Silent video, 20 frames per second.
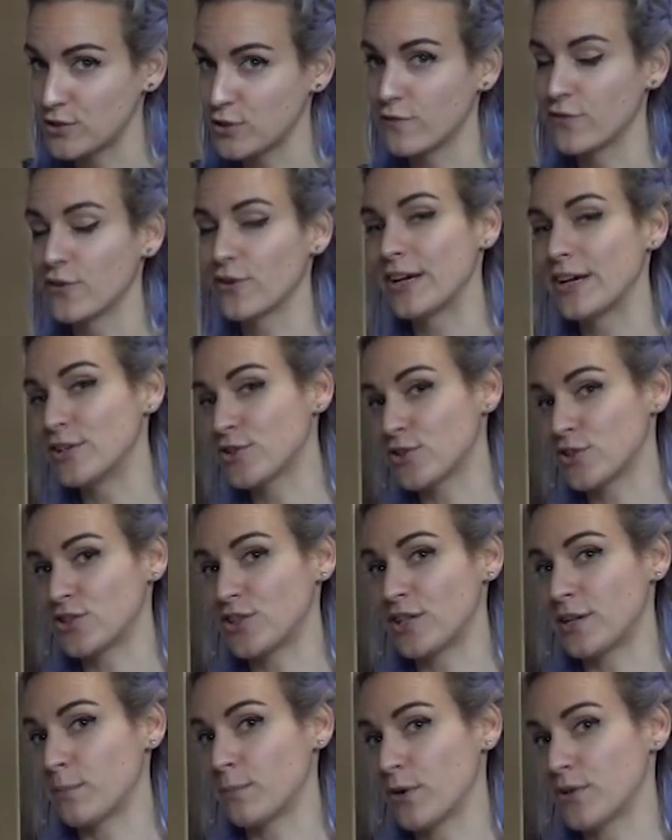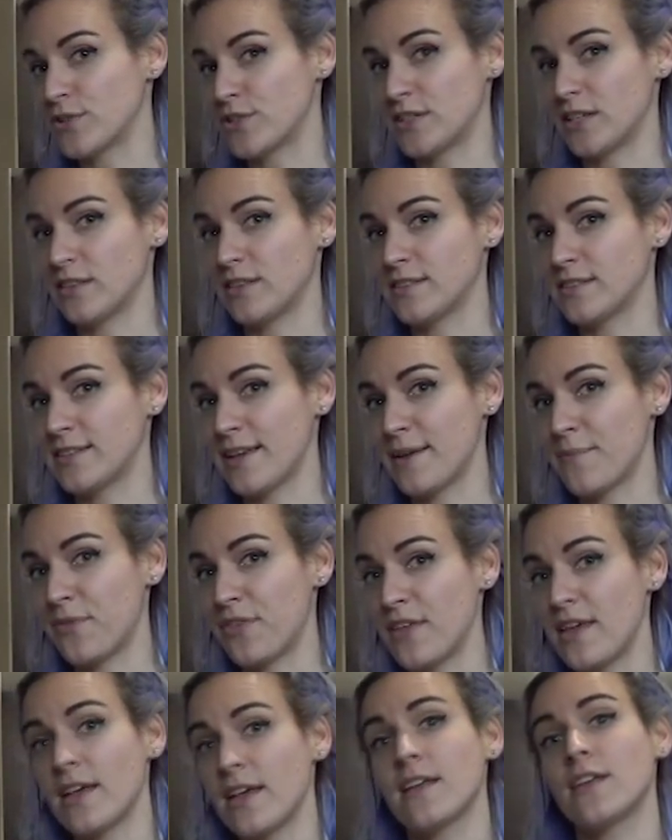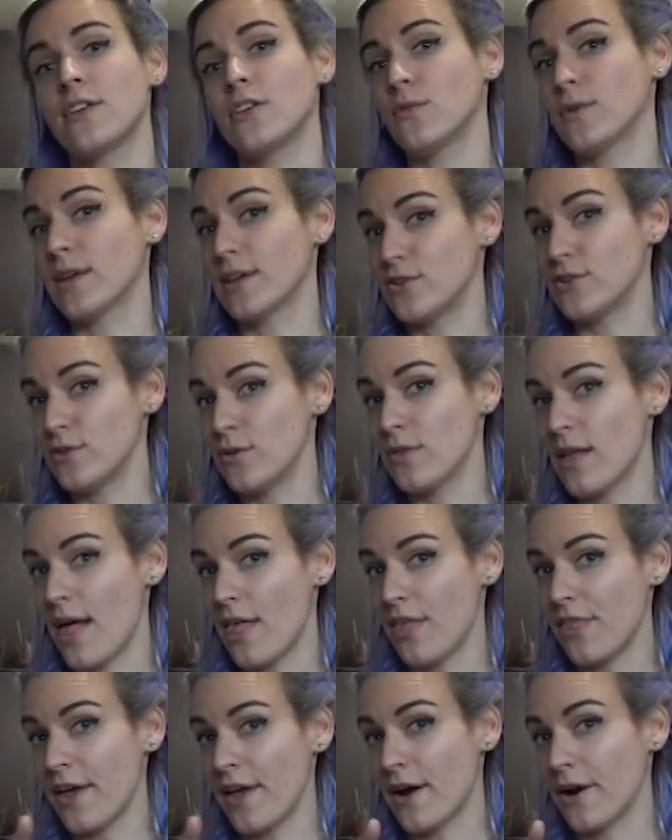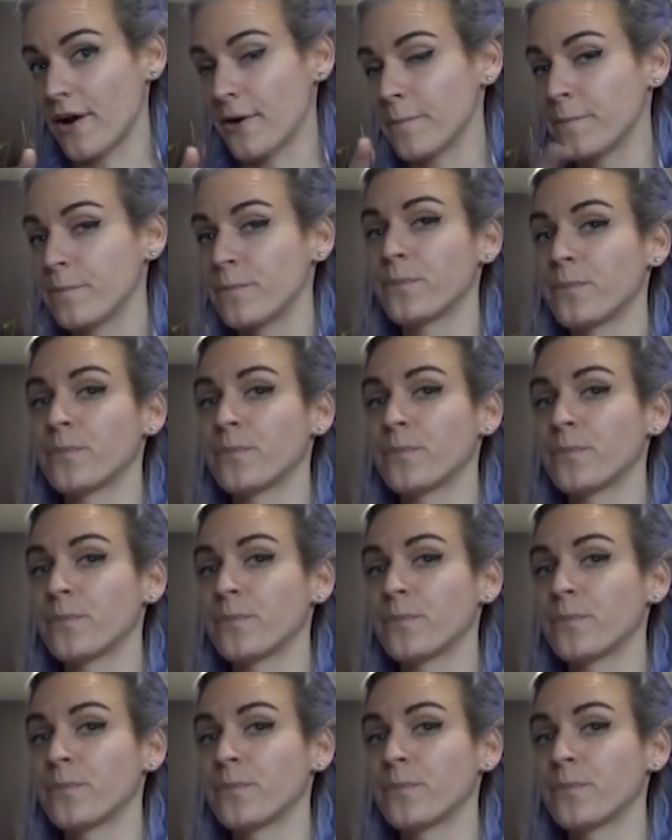so if you're interested in purchasing the same thing, you can do that there.